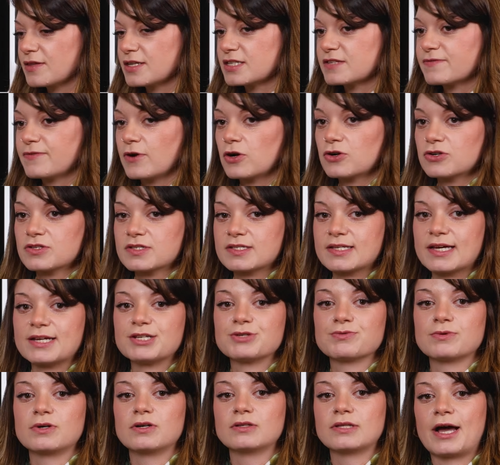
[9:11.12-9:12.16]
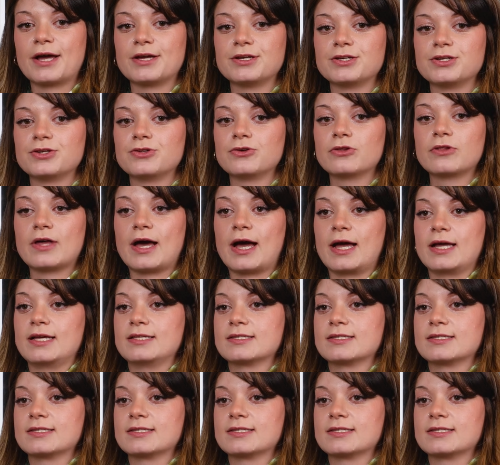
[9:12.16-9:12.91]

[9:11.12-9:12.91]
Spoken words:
This phono stage will allow you to do that.